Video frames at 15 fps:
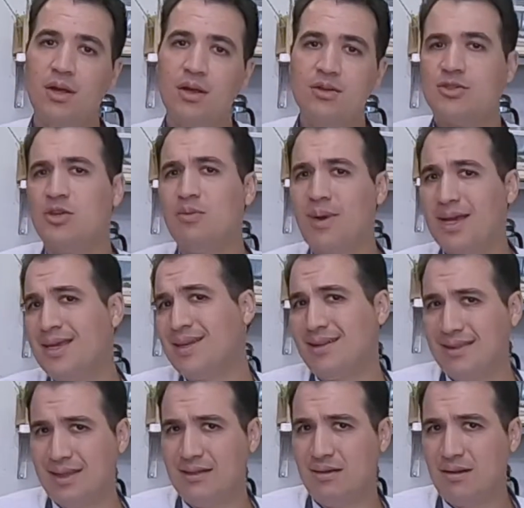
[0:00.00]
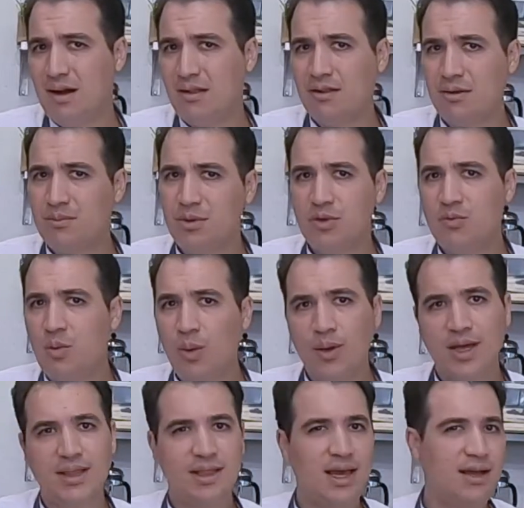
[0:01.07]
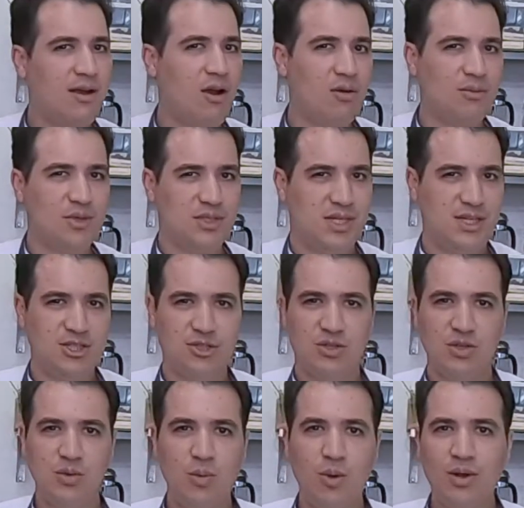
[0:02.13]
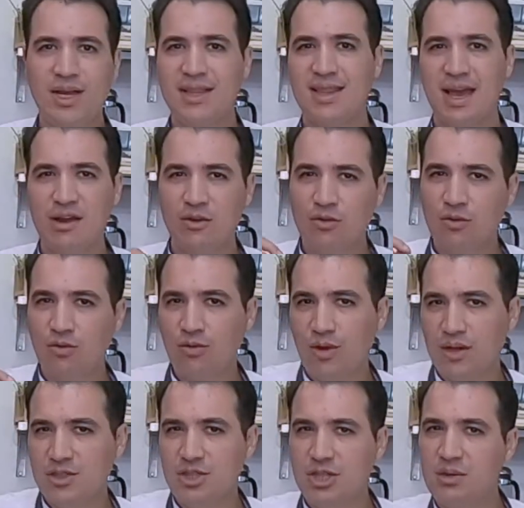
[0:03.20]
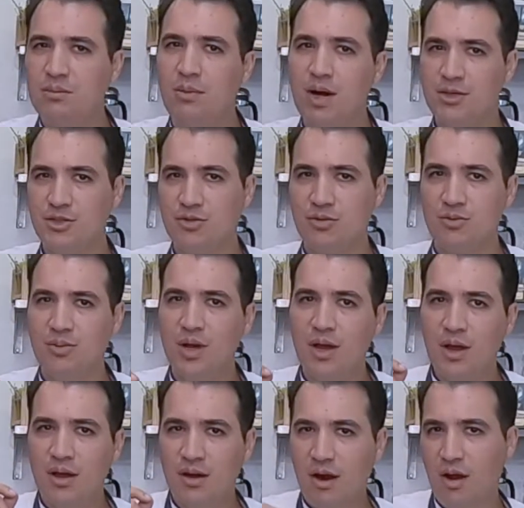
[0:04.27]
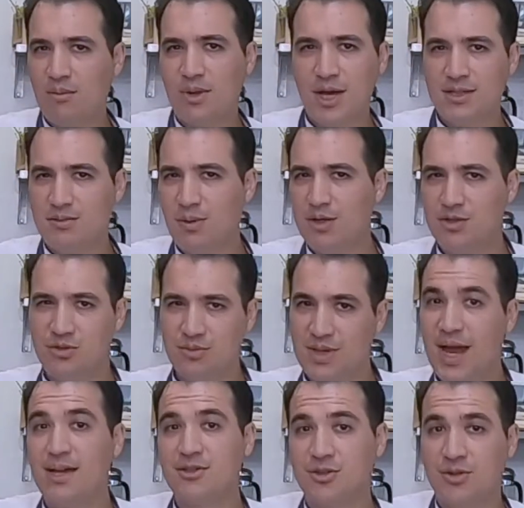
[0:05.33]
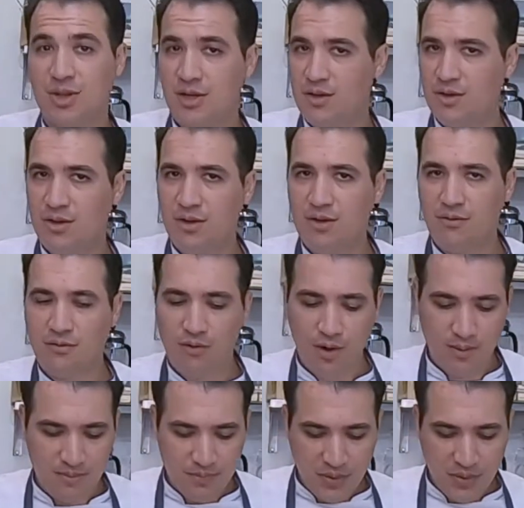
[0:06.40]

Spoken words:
So you might get a little color, but you won't get that caramelization. You won't get that crunchy mushroom, caramelized mushroom texture that you're looking for.